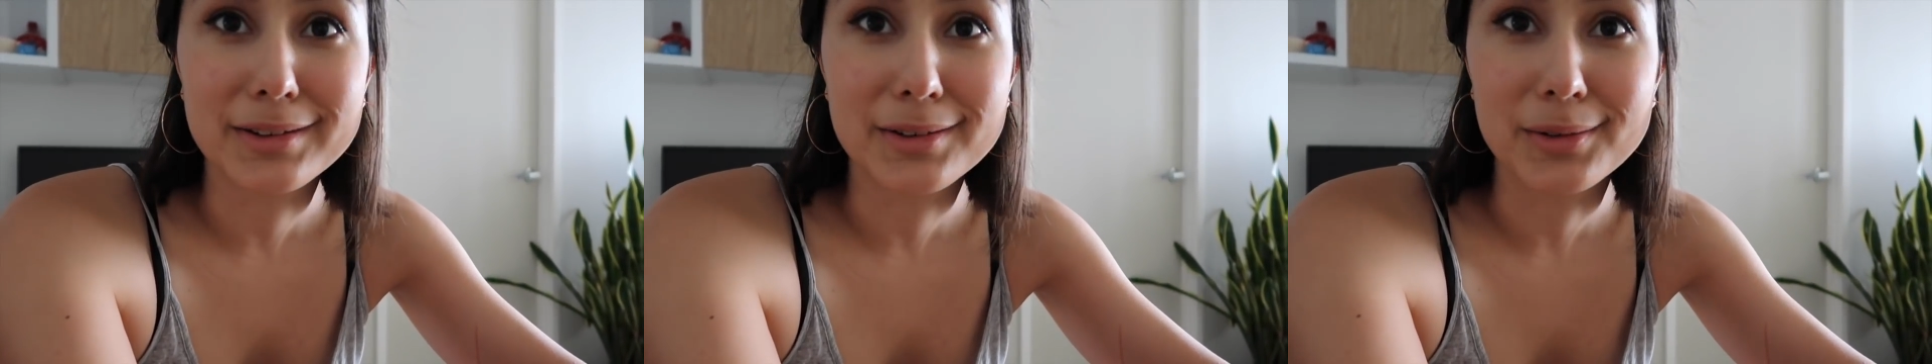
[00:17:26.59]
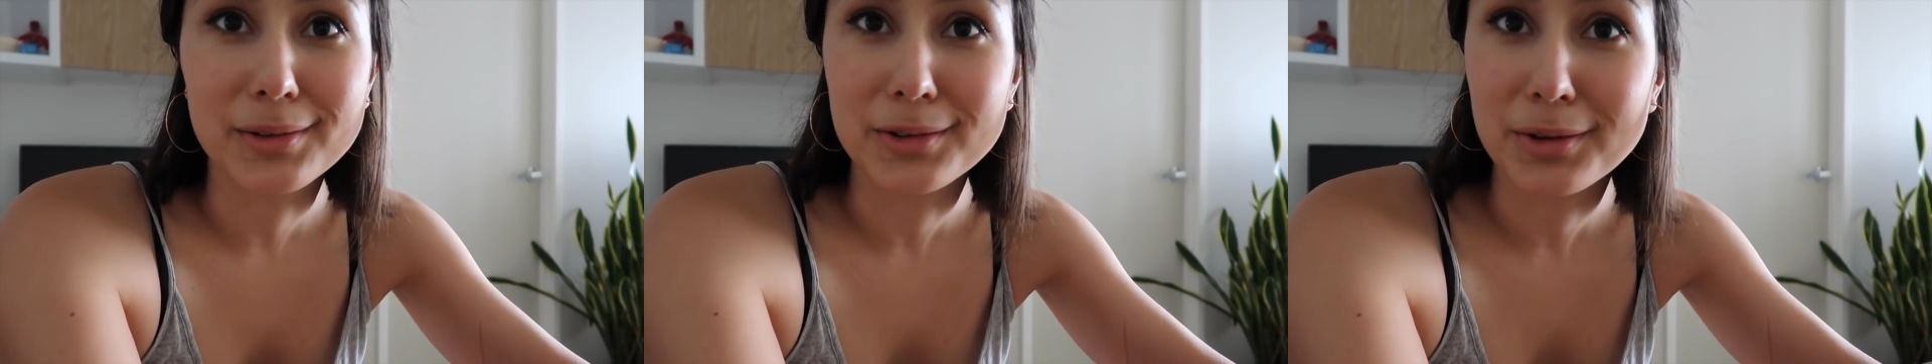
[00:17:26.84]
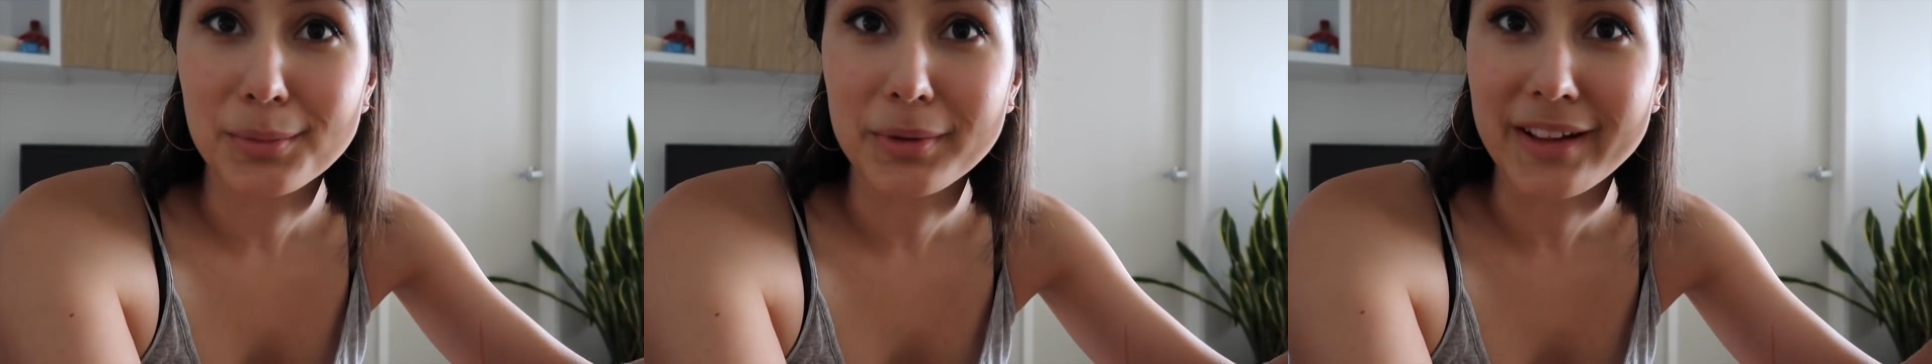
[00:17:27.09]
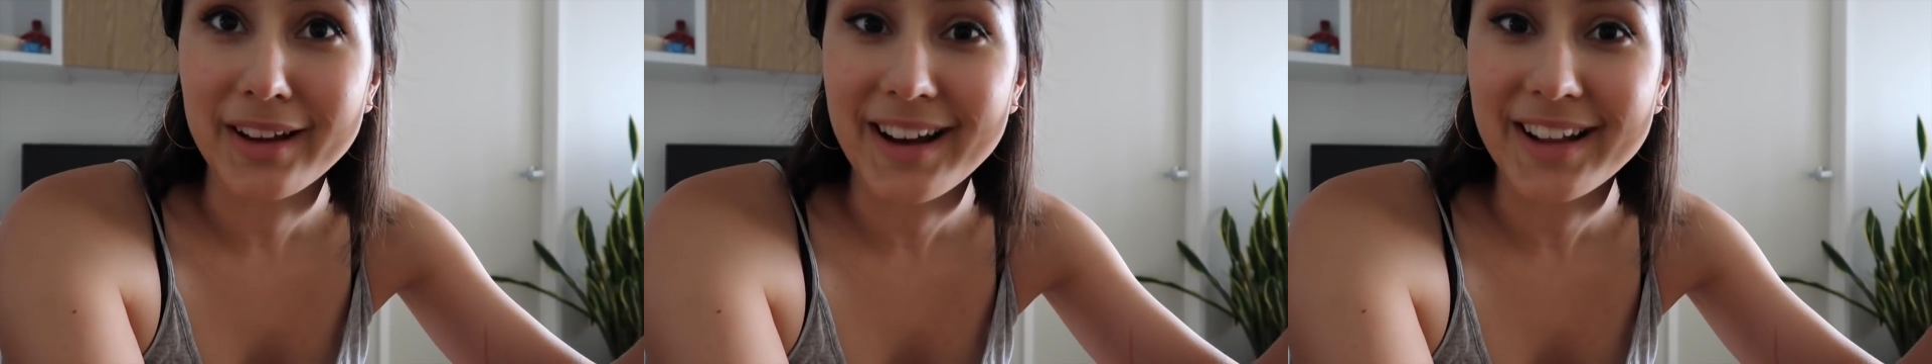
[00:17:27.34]
to the new
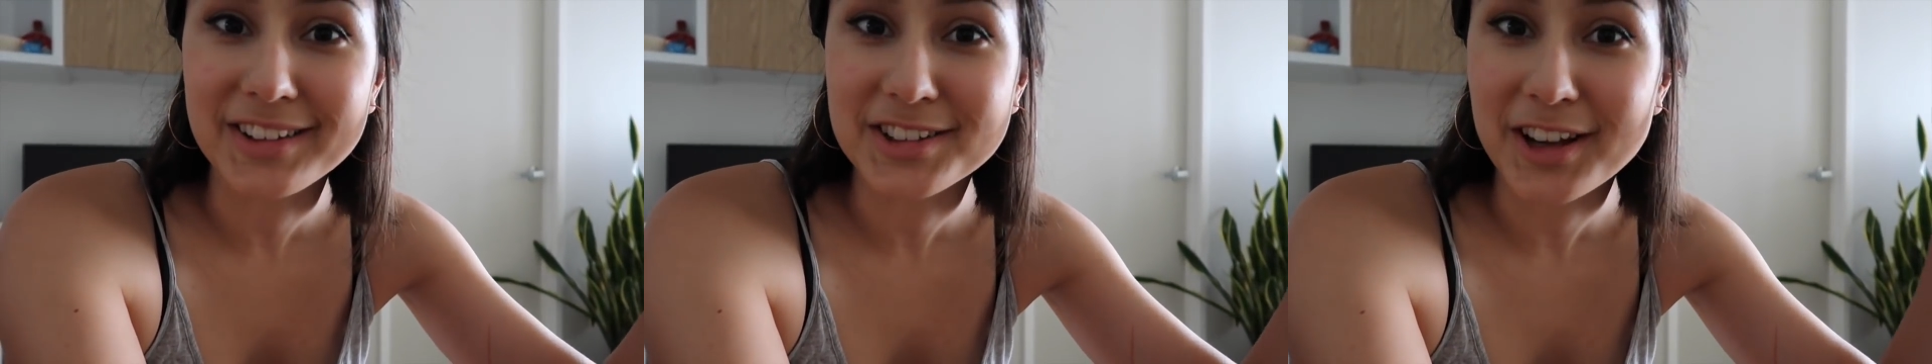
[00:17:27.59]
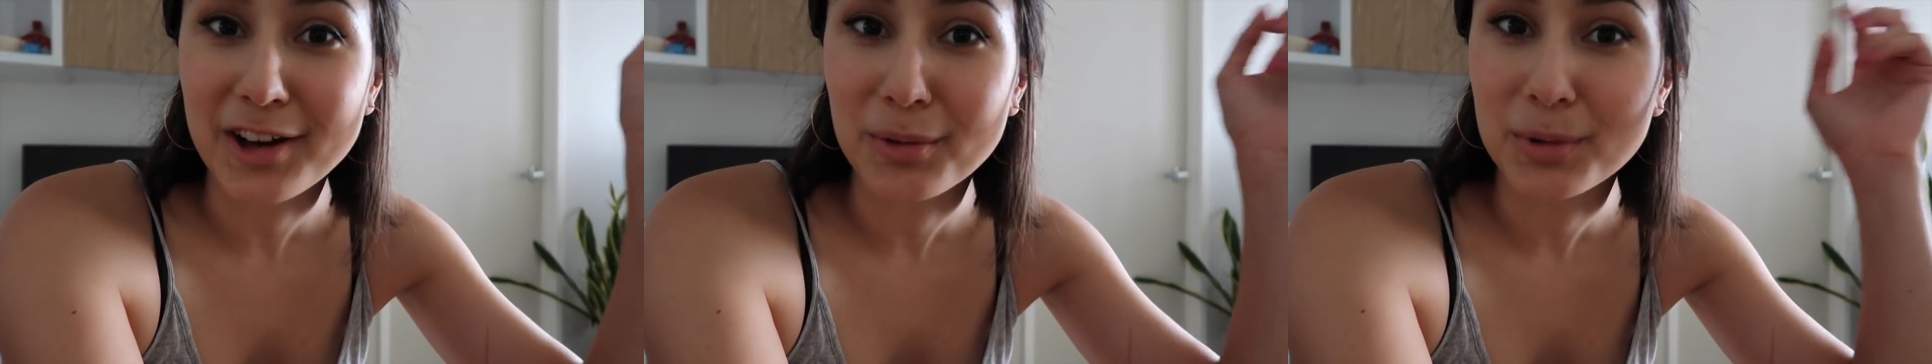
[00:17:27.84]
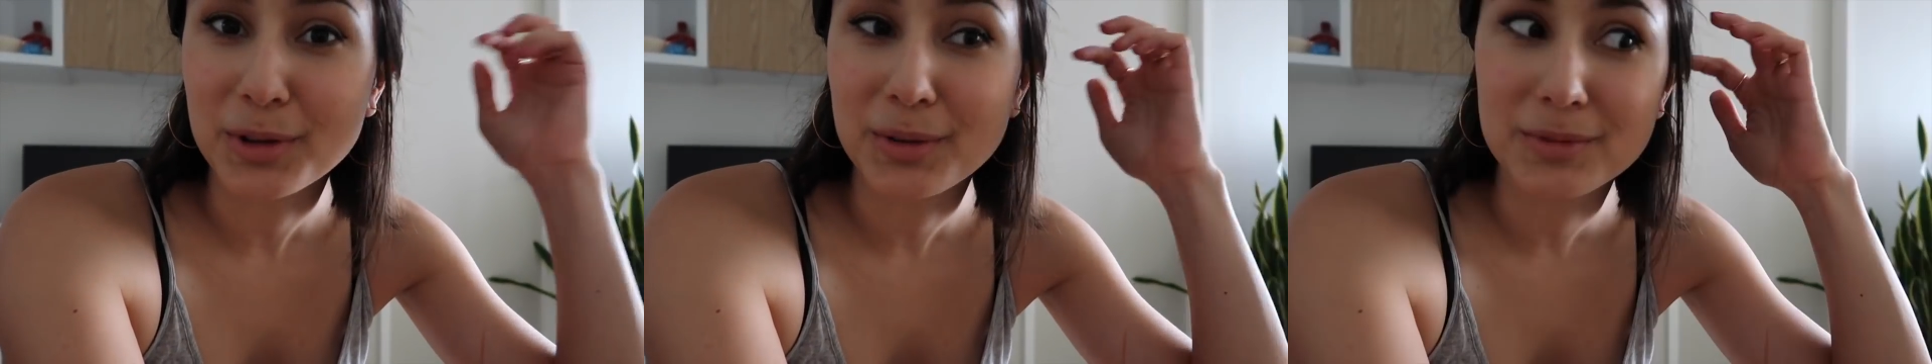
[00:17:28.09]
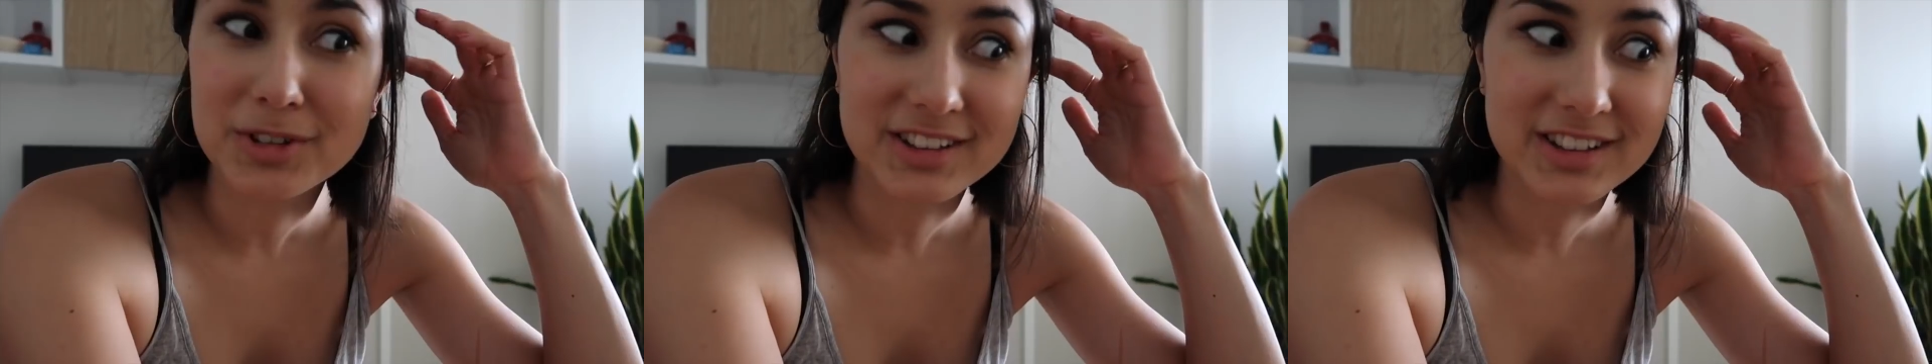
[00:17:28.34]
Billie Eilish
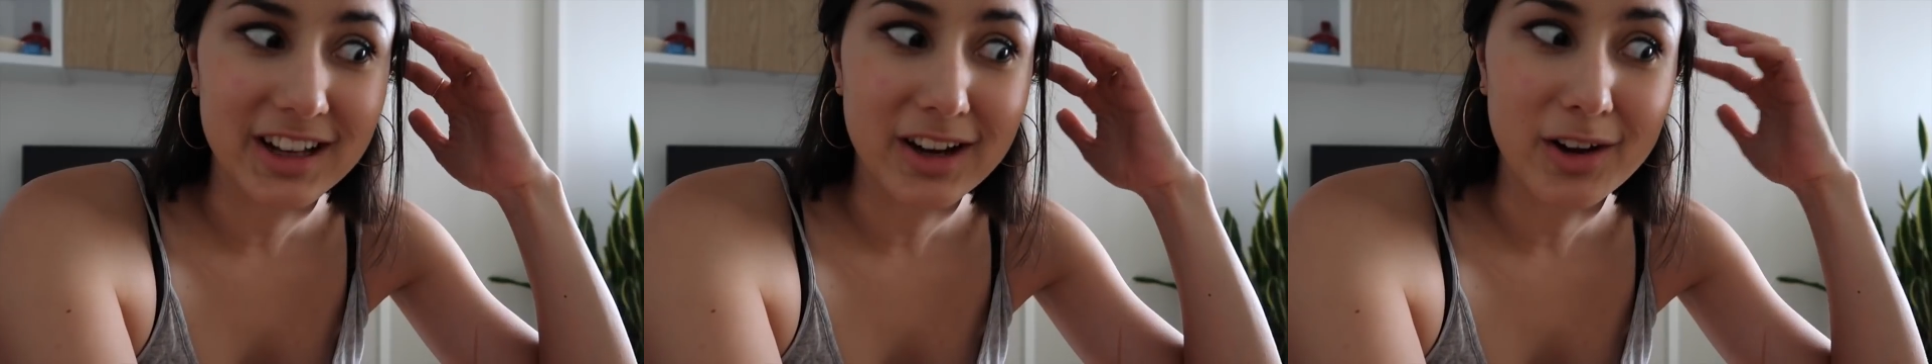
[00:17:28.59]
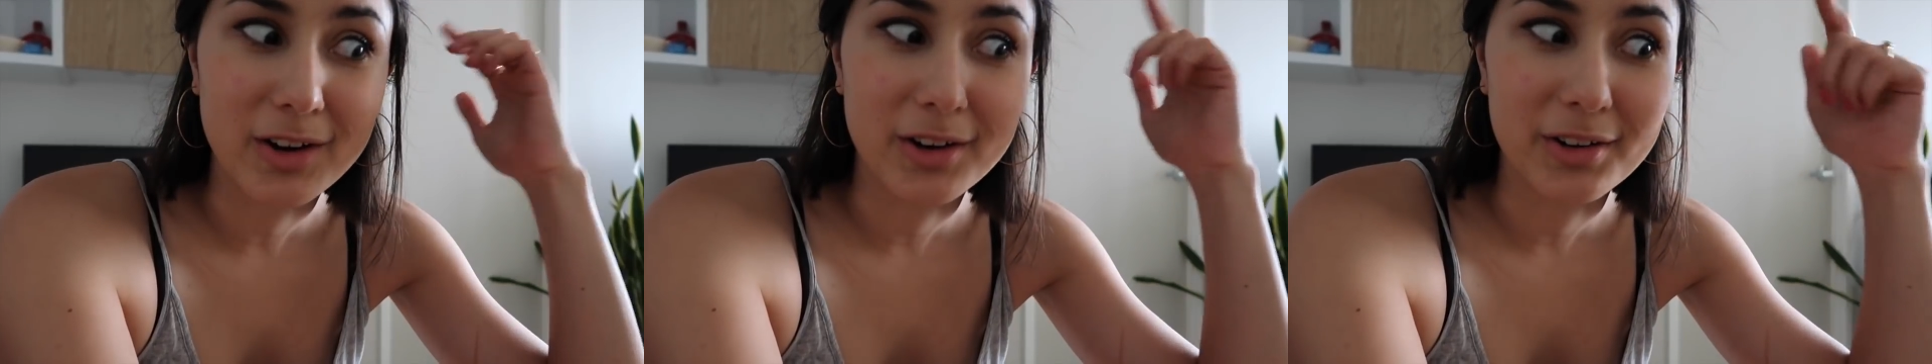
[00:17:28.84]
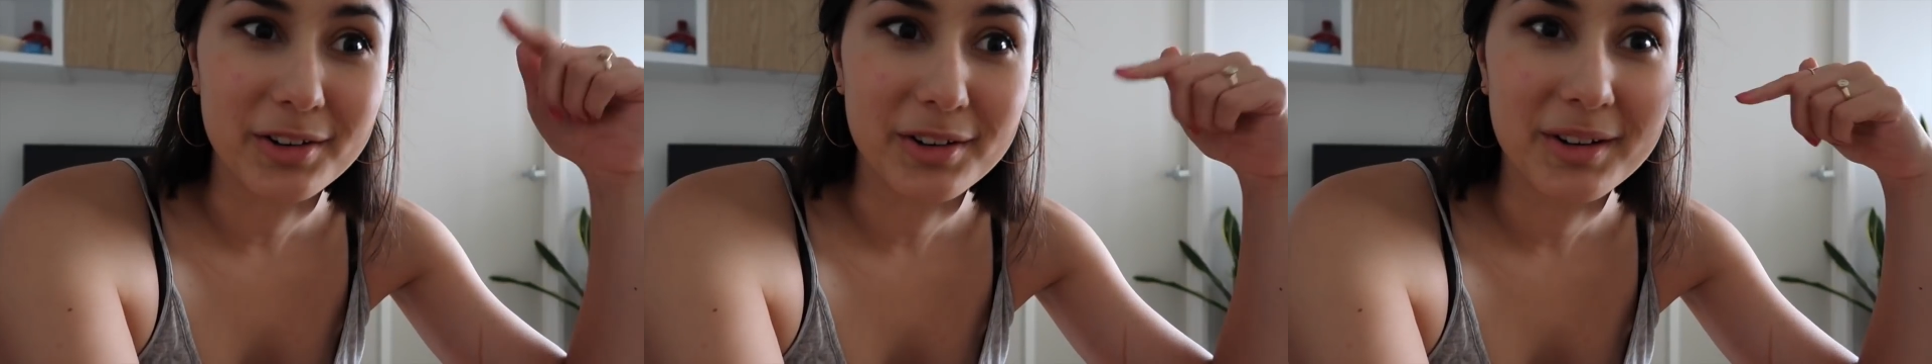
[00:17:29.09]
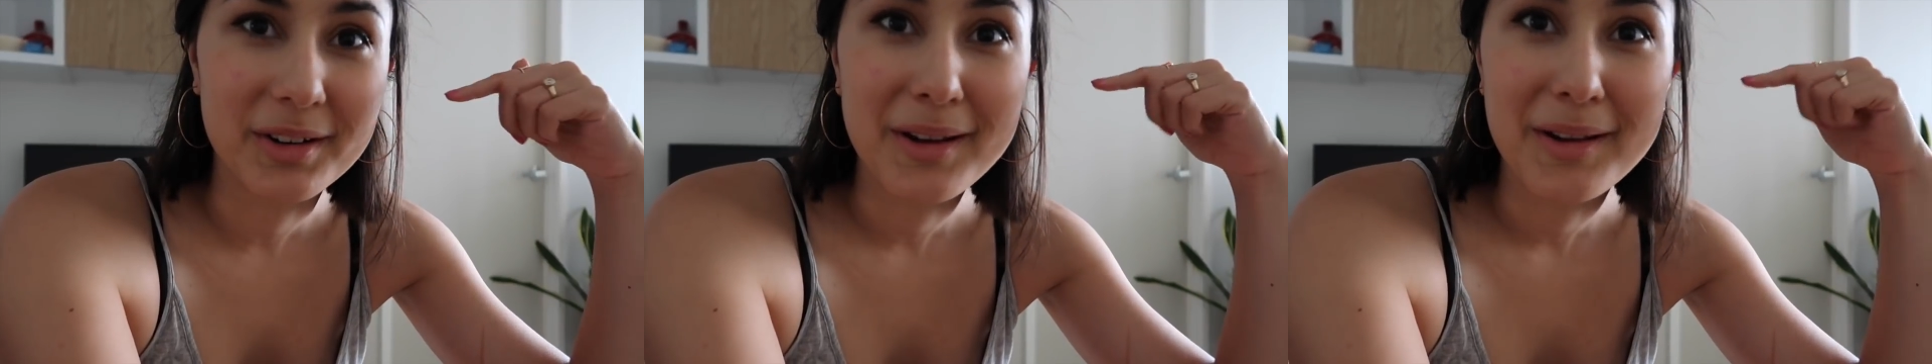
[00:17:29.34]
album, just like on